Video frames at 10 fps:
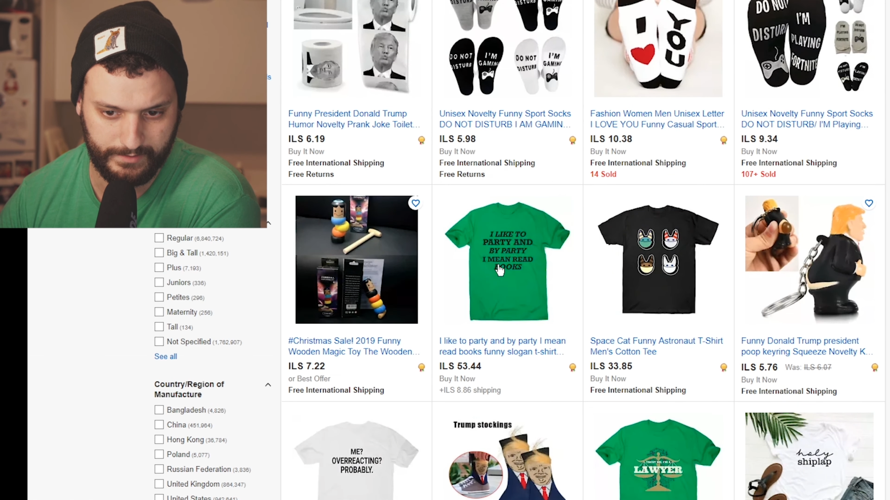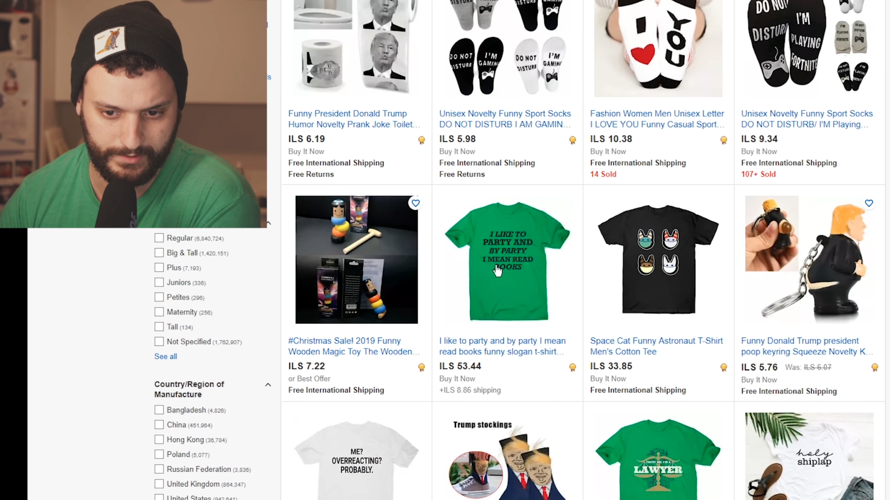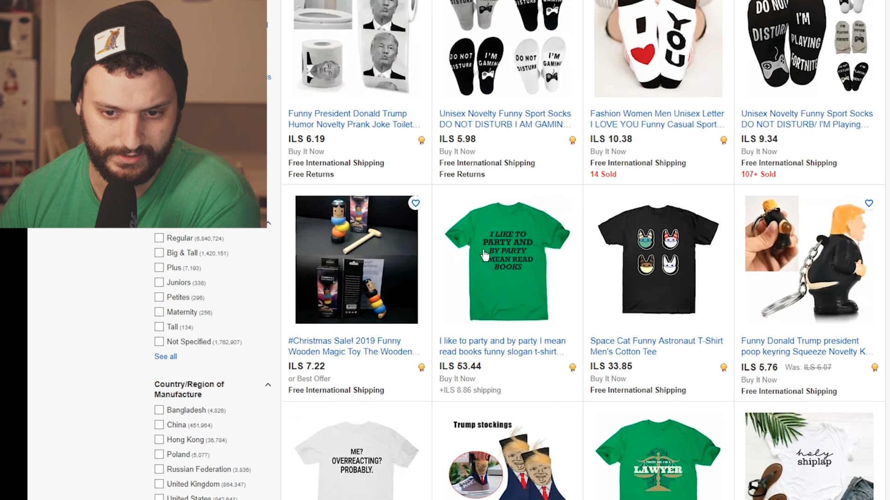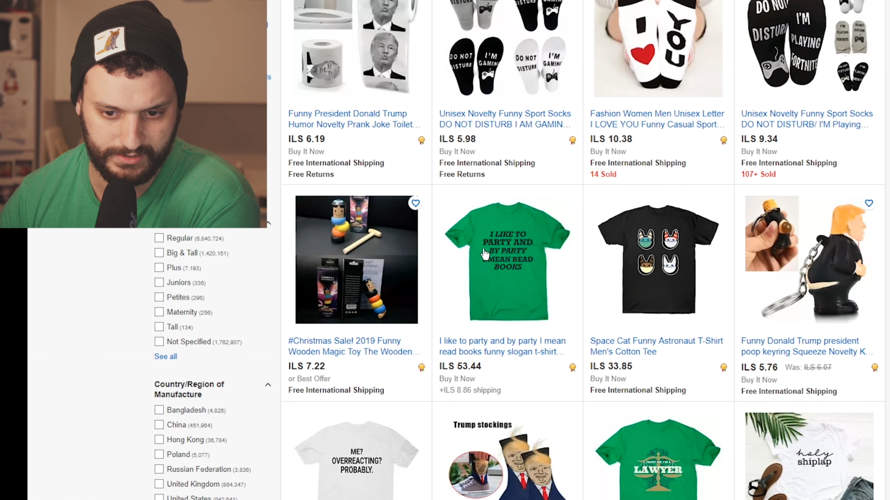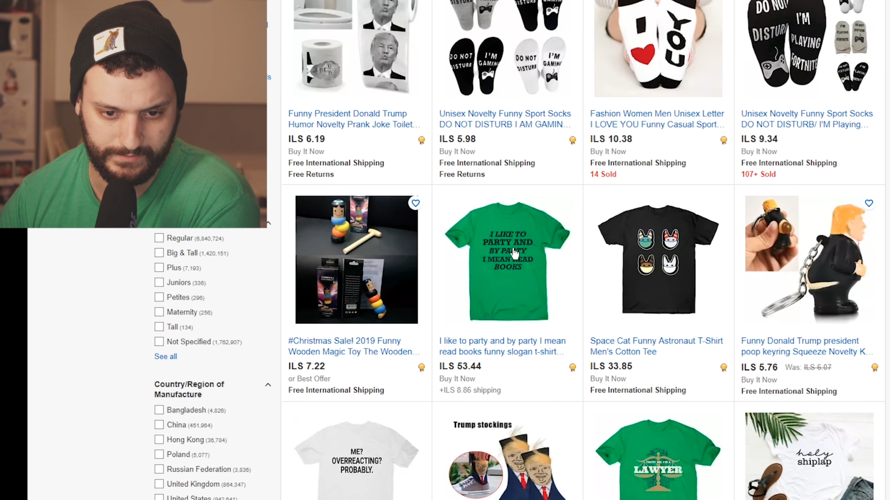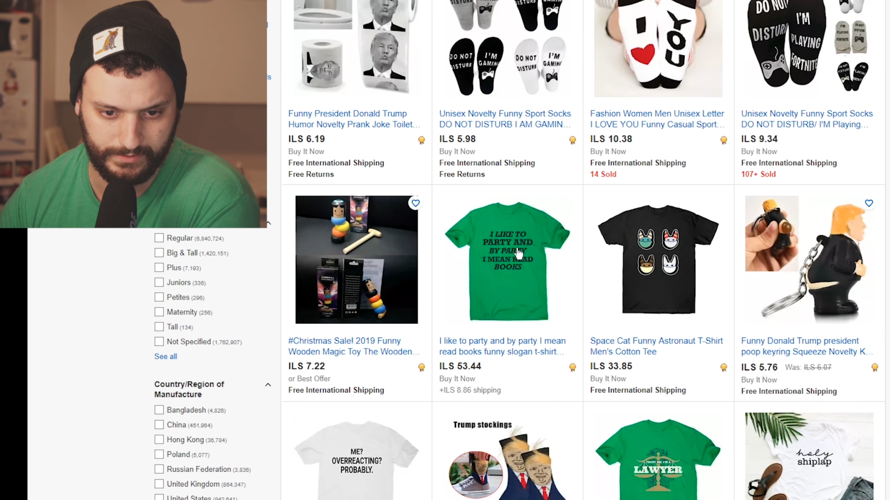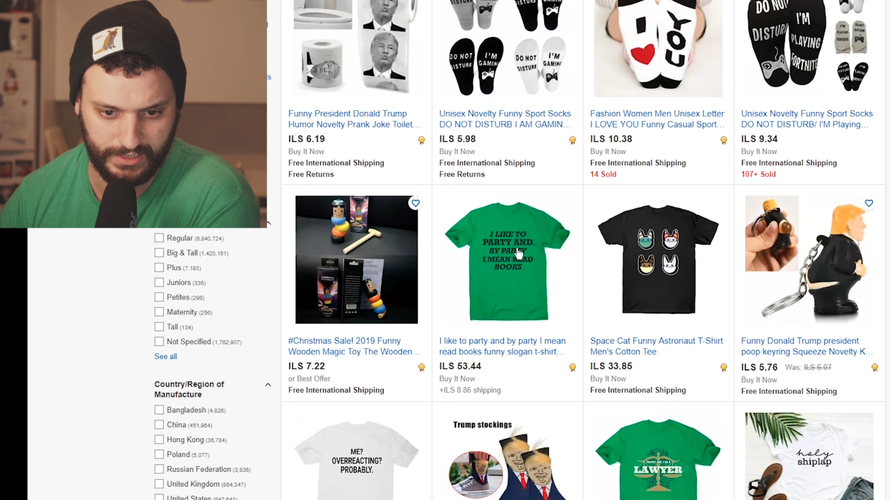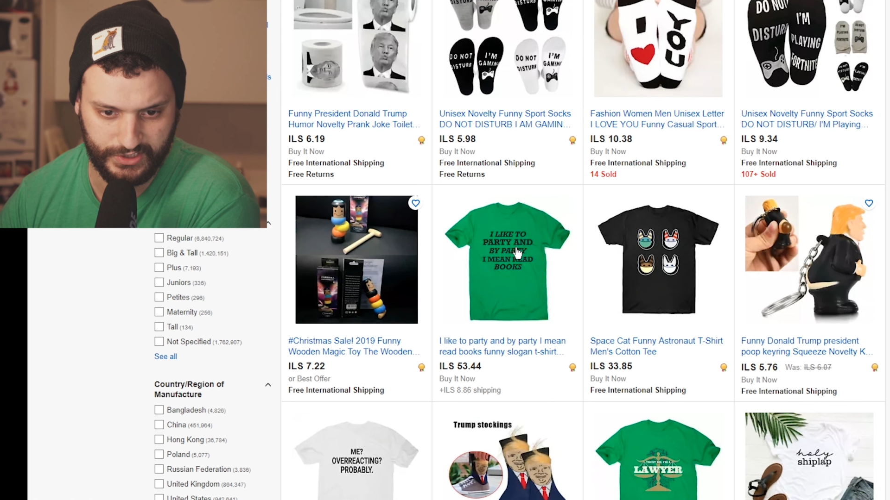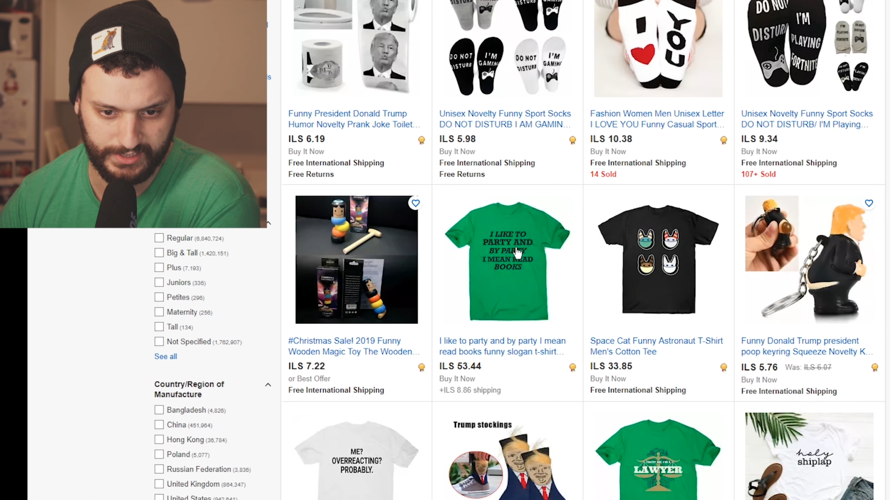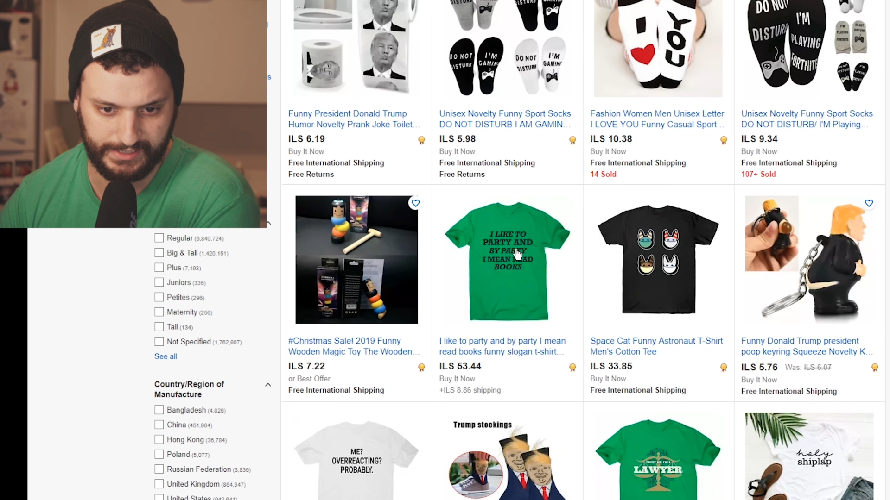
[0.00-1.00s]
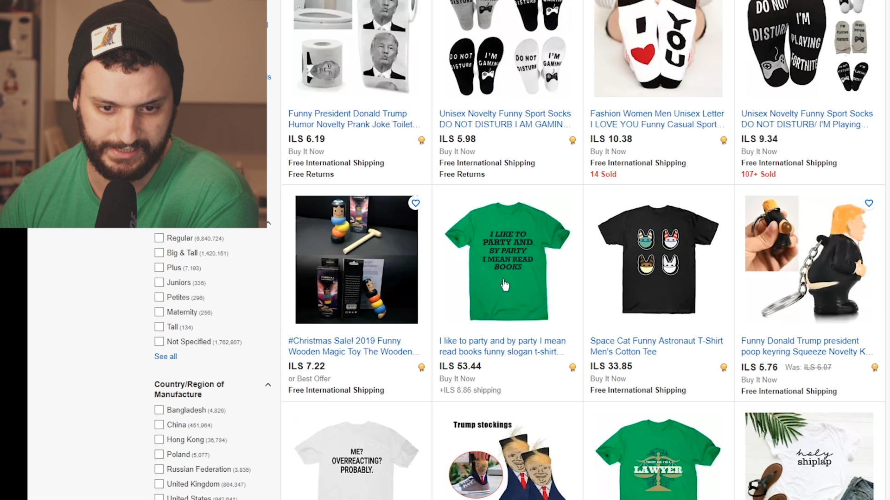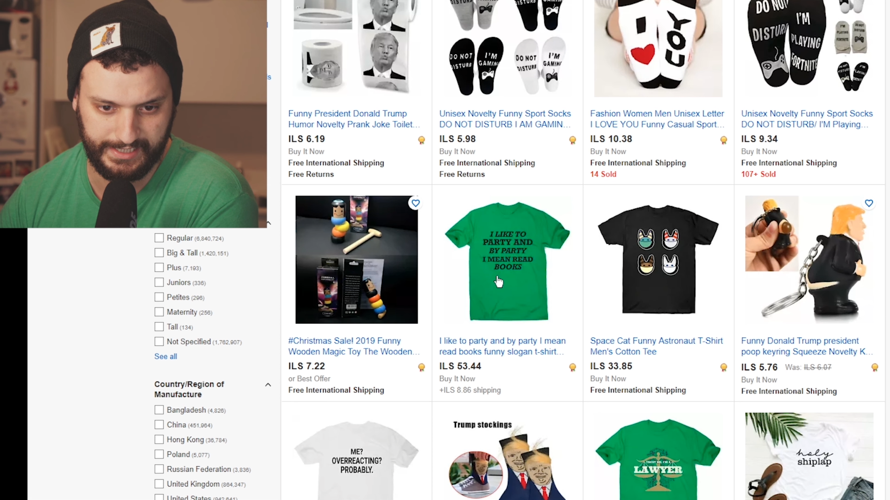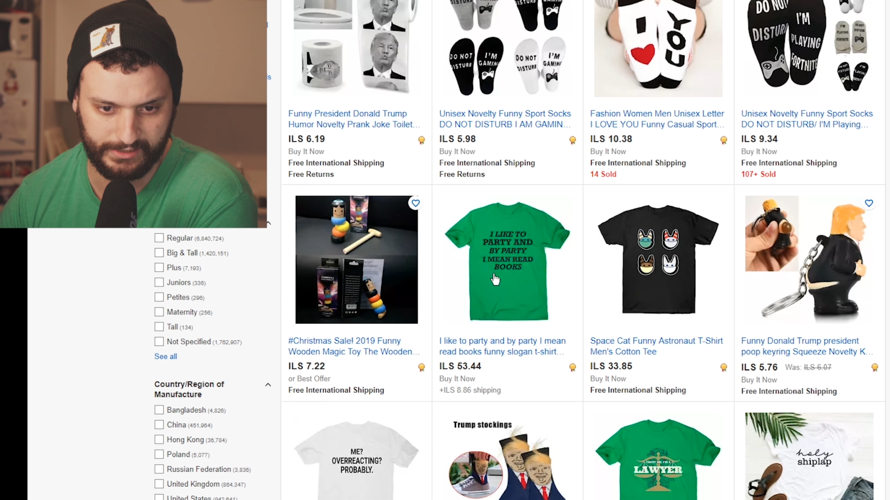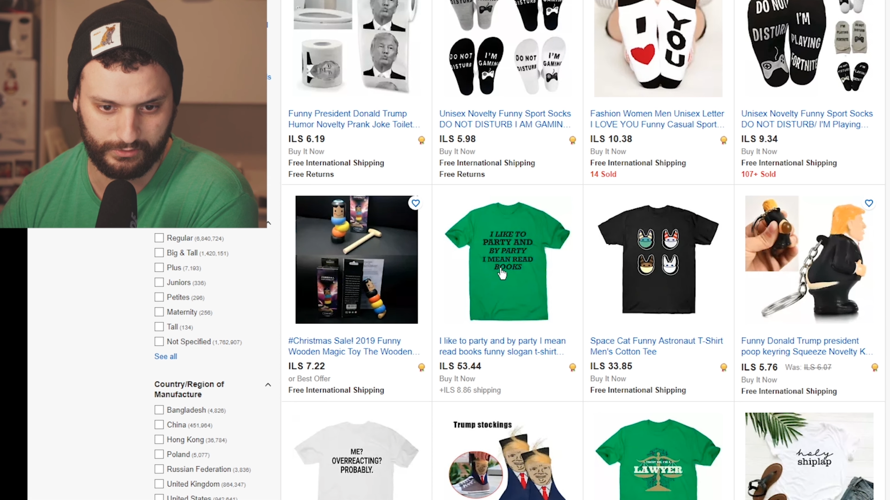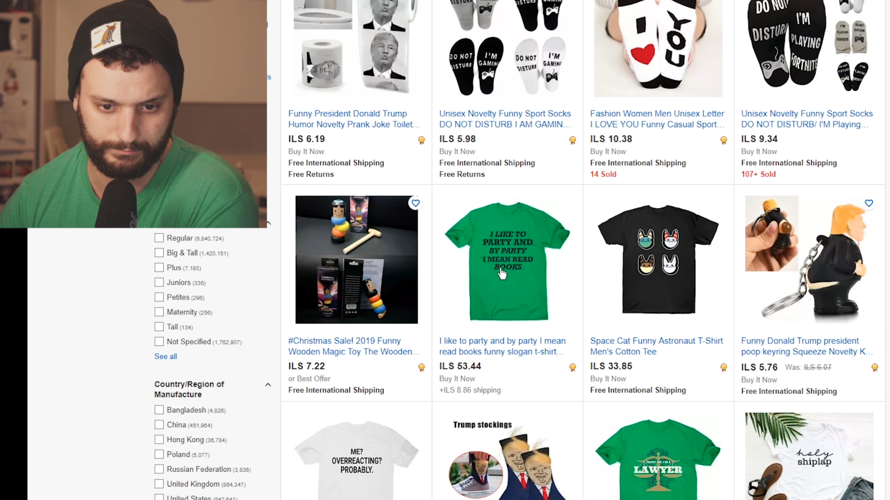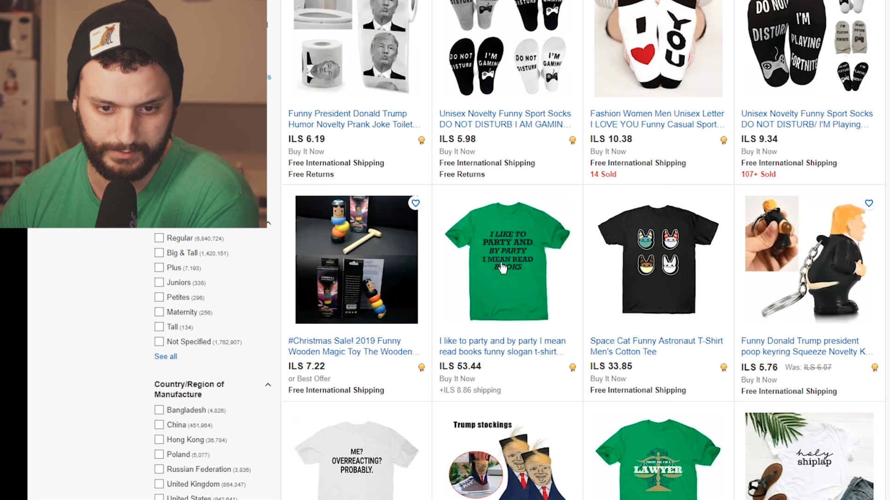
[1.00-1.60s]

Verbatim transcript: about the Temptation I like to